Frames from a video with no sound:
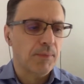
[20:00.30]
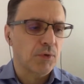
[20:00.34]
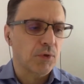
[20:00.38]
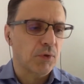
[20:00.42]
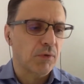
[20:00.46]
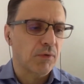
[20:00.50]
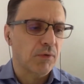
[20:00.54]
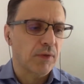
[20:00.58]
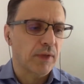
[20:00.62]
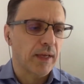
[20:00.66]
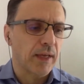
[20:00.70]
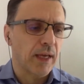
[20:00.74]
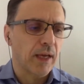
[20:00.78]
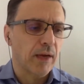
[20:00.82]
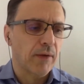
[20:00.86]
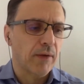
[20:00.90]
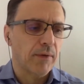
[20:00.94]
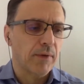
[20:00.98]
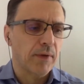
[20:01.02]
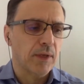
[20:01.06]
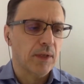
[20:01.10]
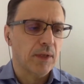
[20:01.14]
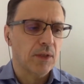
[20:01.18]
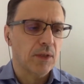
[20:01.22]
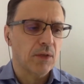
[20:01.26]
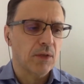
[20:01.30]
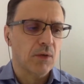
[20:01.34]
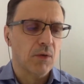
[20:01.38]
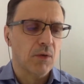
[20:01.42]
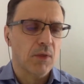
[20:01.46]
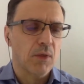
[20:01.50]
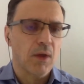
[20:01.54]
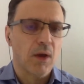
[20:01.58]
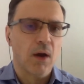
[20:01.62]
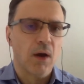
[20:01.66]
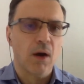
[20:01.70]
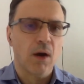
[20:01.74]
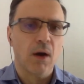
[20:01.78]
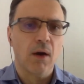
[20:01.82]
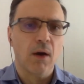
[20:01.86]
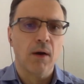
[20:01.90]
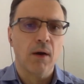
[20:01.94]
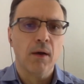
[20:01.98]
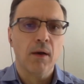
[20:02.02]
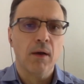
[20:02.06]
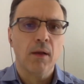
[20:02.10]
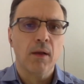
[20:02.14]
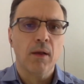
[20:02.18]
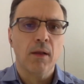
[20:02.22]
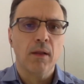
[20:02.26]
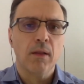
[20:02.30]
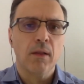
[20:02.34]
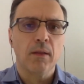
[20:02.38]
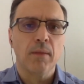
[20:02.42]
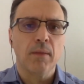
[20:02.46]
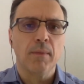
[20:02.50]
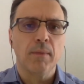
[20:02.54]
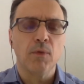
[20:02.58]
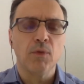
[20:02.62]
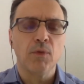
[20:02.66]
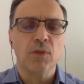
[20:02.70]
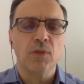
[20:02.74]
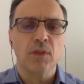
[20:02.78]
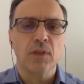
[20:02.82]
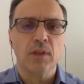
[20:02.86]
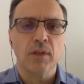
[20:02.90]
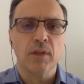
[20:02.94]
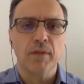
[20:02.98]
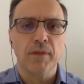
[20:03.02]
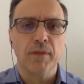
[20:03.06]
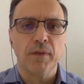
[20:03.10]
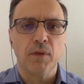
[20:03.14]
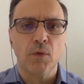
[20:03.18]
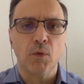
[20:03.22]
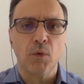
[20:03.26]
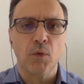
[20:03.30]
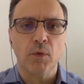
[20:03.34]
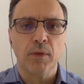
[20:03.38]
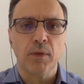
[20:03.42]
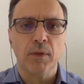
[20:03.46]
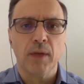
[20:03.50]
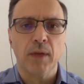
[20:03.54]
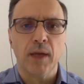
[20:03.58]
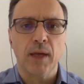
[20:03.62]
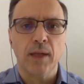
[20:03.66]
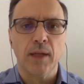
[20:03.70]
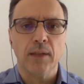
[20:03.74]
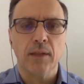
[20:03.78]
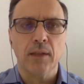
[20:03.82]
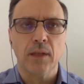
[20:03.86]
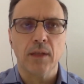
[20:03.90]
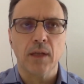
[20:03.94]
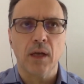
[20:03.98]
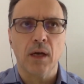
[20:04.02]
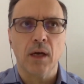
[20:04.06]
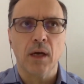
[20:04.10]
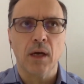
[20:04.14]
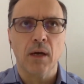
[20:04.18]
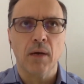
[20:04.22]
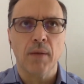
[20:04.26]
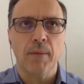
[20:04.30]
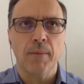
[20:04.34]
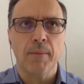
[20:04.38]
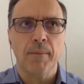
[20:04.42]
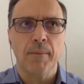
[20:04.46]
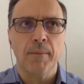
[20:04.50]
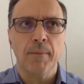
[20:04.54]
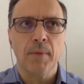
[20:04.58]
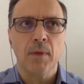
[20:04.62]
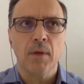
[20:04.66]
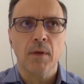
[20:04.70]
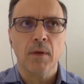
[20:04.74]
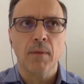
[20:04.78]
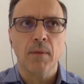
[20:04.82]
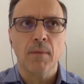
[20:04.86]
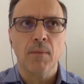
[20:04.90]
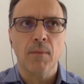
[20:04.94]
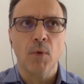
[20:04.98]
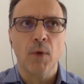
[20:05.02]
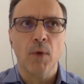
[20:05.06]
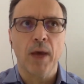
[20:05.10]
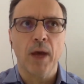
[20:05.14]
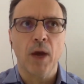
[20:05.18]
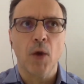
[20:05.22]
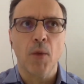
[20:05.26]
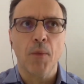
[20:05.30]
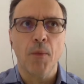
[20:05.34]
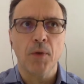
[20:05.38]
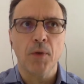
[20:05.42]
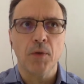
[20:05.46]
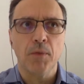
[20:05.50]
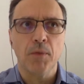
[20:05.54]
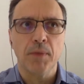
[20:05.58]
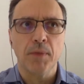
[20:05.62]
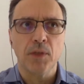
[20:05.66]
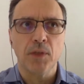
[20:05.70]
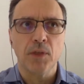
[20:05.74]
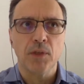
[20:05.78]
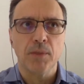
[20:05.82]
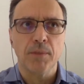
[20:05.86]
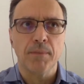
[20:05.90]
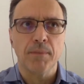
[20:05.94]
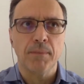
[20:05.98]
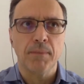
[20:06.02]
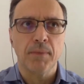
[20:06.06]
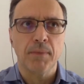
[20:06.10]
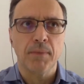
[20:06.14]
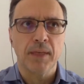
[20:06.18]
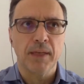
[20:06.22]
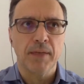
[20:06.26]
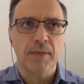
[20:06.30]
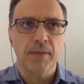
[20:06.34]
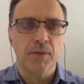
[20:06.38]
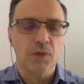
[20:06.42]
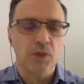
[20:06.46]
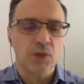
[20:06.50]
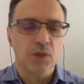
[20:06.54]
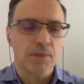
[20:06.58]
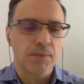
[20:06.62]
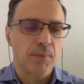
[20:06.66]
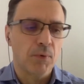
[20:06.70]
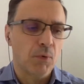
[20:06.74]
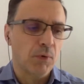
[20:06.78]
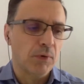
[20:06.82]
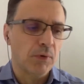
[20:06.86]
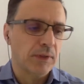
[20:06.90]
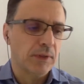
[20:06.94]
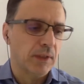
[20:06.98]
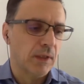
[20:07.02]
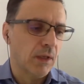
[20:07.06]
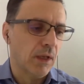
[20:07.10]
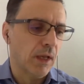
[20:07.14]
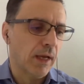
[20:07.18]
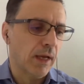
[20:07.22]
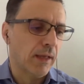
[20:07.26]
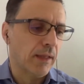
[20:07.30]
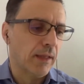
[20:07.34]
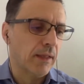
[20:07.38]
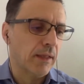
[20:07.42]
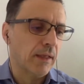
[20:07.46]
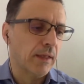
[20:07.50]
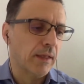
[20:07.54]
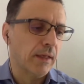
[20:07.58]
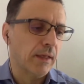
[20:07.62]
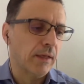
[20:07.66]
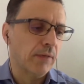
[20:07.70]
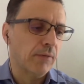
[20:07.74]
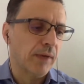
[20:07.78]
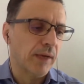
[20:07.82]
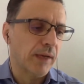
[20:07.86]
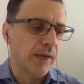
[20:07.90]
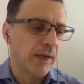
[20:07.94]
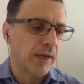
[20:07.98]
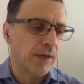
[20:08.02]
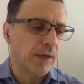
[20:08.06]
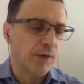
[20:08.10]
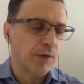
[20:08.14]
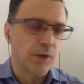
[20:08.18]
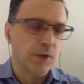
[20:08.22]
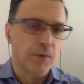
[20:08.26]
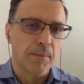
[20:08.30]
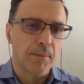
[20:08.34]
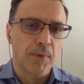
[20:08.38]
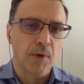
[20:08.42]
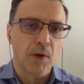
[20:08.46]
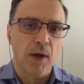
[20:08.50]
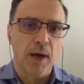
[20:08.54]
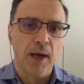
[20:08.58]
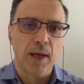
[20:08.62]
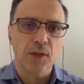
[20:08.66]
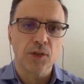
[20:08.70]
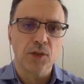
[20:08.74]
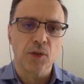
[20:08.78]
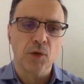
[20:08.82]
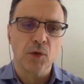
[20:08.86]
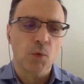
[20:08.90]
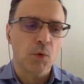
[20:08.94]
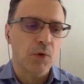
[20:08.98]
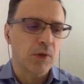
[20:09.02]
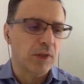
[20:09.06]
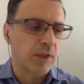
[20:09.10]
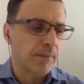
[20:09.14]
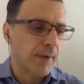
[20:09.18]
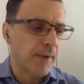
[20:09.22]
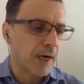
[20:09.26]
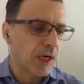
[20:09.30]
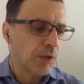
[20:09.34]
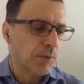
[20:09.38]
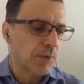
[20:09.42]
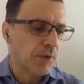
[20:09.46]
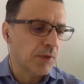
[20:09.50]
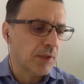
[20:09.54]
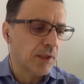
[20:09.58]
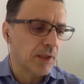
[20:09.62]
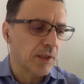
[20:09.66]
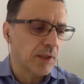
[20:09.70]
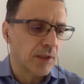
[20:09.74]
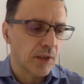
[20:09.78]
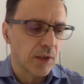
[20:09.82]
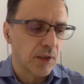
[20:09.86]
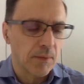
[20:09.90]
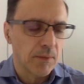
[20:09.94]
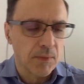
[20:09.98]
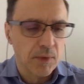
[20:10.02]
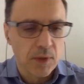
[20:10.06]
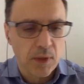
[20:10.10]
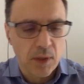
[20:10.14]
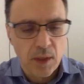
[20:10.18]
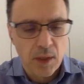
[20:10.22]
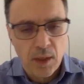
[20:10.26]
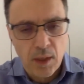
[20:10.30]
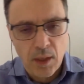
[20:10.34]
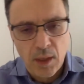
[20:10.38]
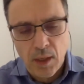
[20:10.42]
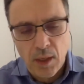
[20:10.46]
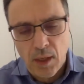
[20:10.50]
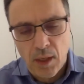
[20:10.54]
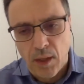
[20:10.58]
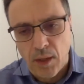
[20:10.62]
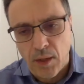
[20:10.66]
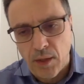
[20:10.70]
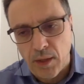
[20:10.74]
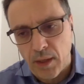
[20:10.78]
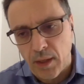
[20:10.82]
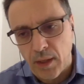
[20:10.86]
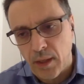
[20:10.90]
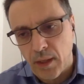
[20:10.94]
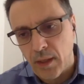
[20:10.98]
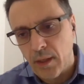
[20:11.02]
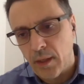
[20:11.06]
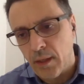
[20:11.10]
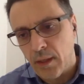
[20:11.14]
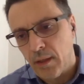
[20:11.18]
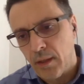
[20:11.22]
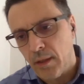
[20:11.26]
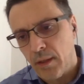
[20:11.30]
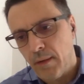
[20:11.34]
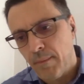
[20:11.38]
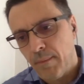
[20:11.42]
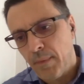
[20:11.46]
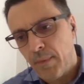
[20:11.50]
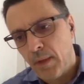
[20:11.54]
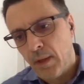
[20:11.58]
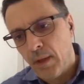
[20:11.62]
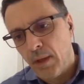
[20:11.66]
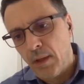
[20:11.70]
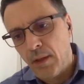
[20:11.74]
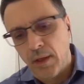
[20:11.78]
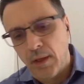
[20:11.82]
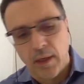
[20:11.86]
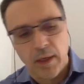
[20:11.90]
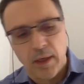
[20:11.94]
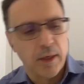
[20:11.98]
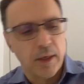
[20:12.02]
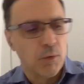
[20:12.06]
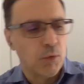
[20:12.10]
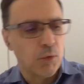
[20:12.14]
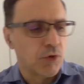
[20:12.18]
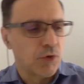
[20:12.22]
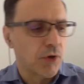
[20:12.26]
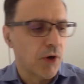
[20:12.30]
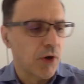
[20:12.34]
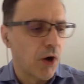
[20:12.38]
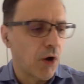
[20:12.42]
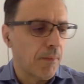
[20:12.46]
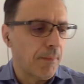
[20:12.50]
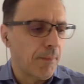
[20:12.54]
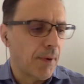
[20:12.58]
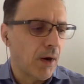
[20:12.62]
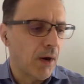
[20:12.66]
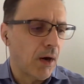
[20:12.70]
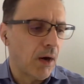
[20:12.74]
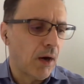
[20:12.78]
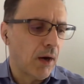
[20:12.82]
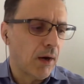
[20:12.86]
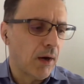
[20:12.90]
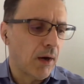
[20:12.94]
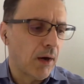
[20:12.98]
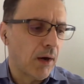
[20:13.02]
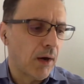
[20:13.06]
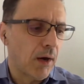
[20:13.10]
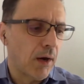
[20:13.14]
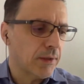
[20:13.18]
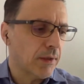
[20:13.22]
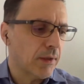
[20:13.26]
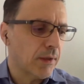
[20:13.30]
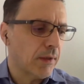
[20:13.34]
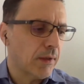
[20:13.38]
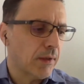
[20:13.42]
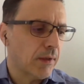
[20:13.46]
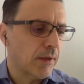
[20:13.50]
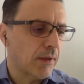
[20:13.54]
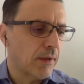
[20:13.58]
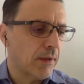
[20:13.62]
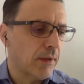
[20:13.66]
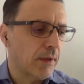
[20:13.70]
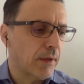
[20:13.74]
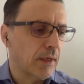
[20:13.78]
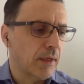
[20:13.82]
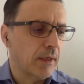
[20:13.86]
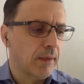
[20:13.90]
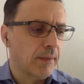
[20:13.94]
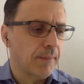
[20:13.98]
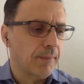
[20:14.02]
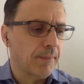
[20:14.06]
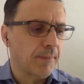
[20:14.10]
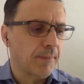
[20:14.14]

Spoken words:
sort of the areas that are the most difficult, that more help could be given to support it, like the regulatory compliance, the quality management systems, the clinical trial part, the